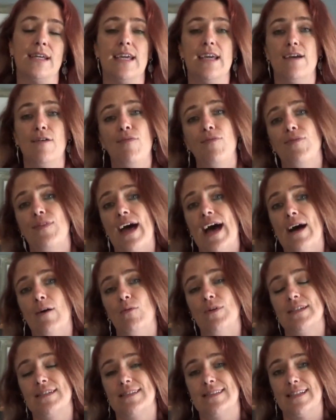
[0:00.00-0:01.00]
If that
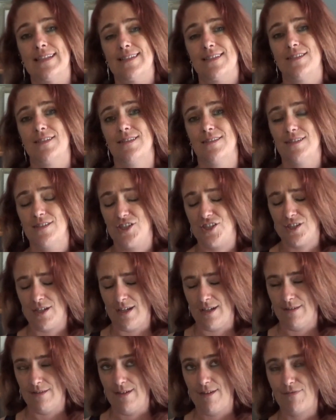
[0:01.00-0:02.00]
was
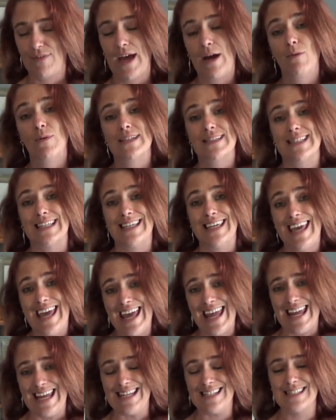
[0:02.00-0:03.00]
the
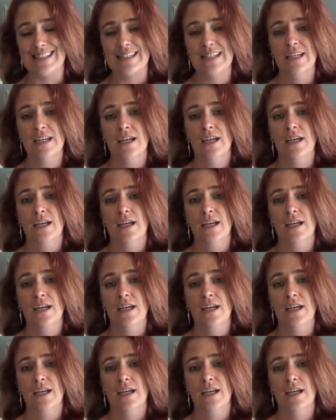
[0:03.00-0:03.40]
case,